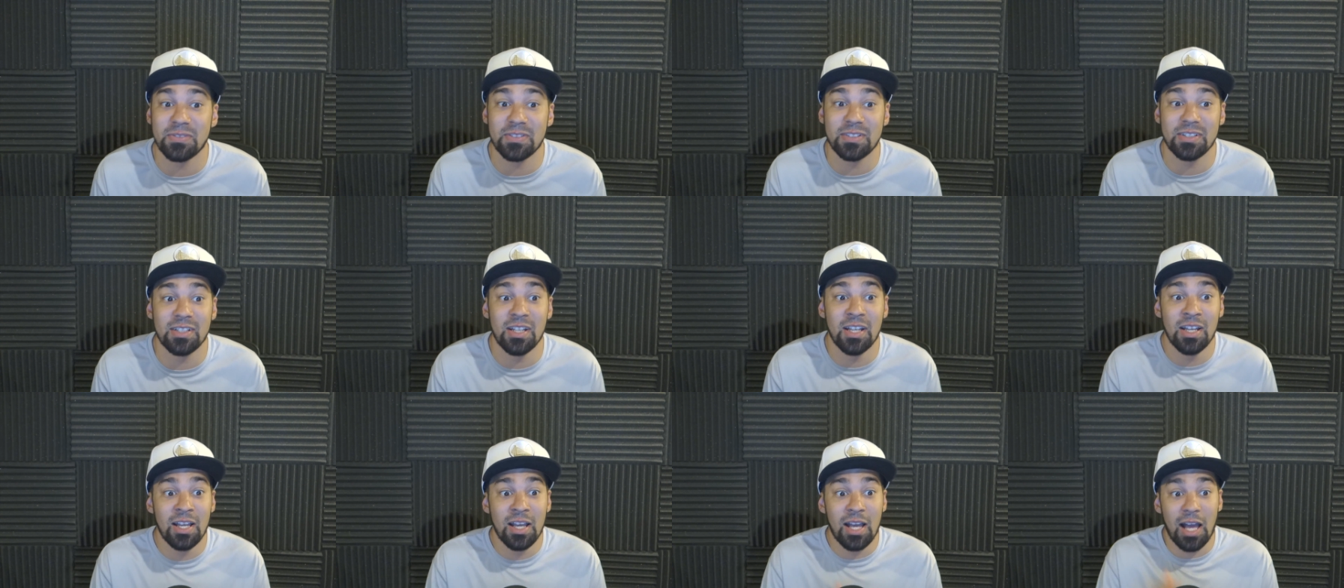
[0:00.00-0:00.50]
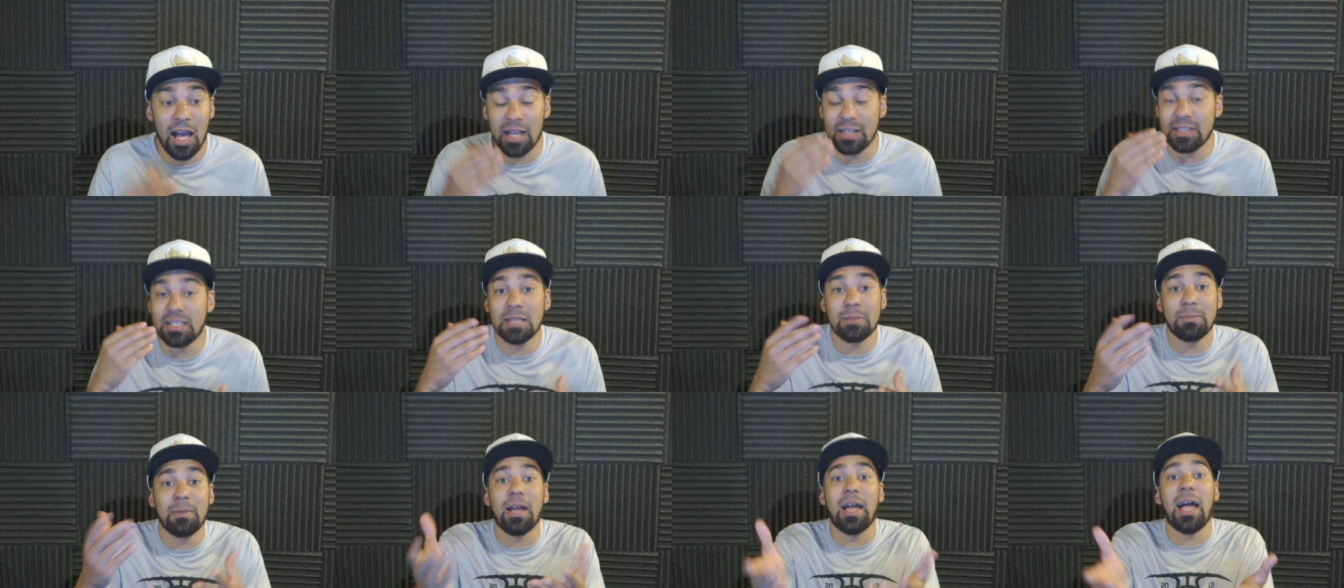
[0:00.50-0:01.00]
And I
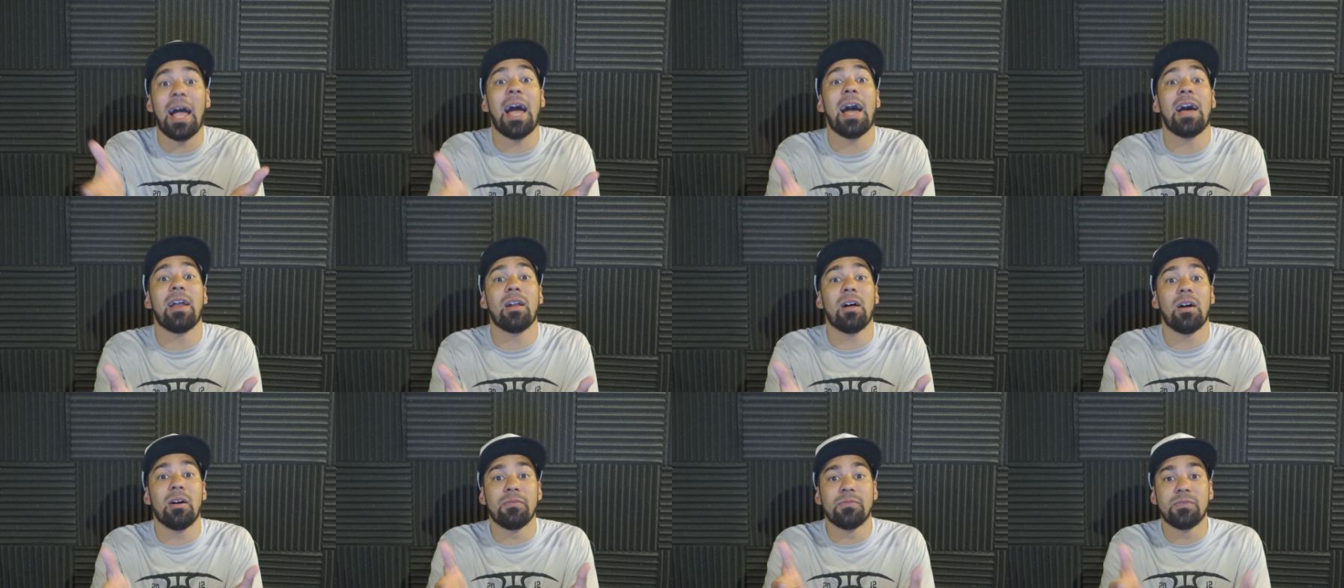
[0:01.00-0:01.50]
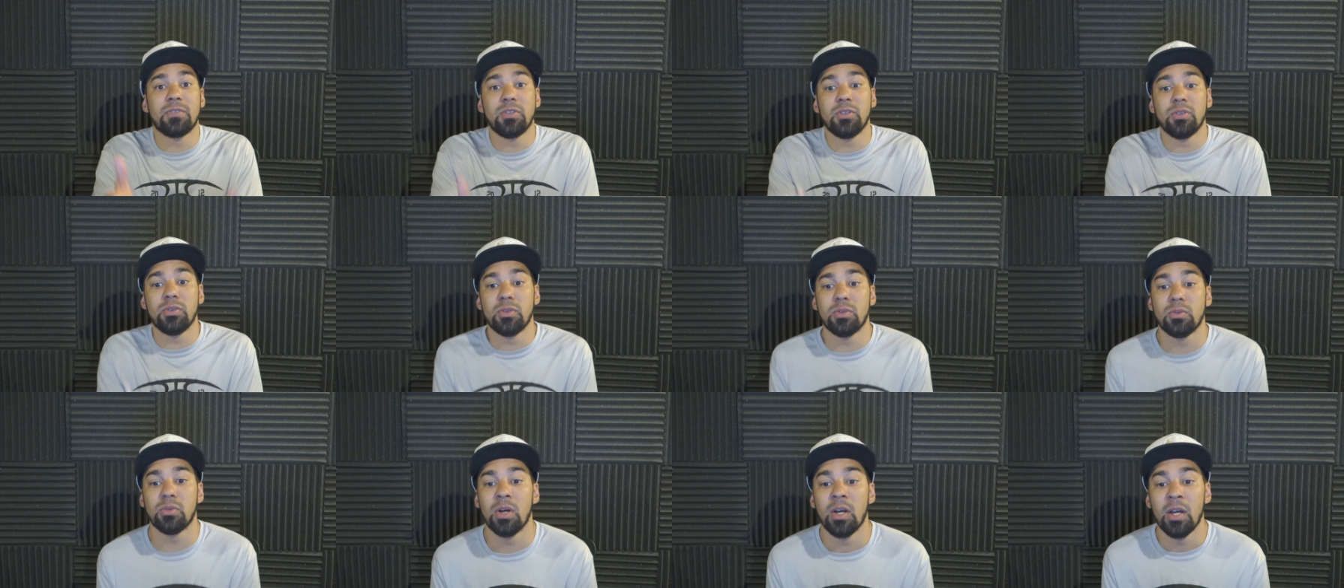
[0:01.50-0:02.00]
take my hat off
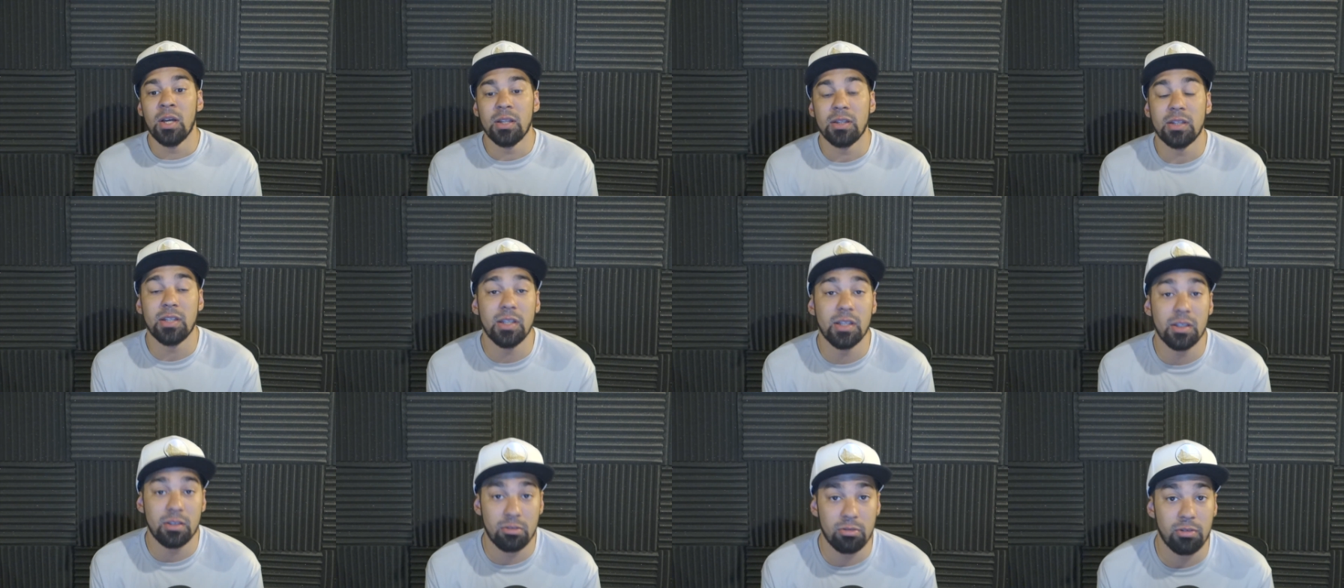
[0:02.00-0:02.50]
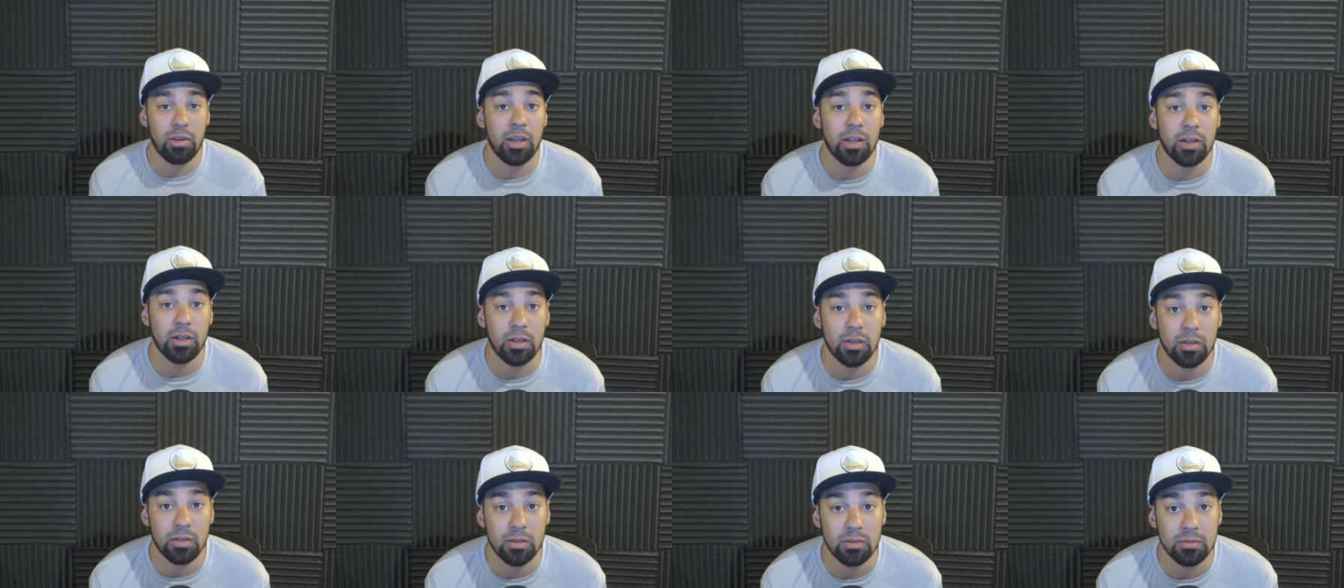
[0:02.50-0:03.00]
to the
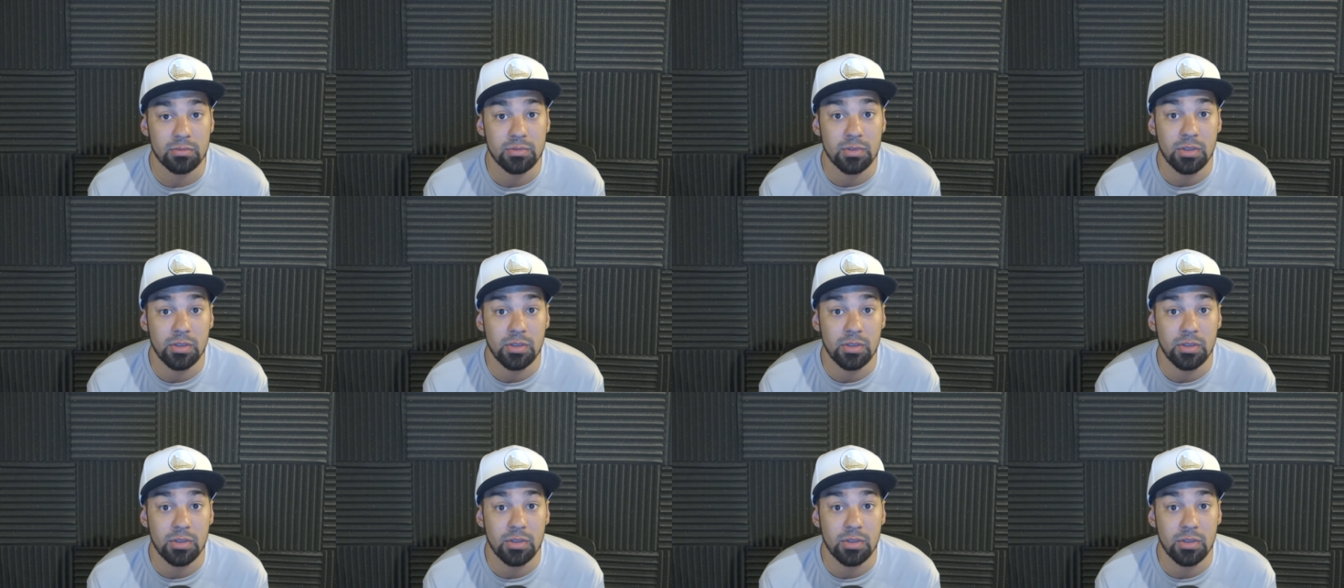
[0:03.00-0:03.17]
creator,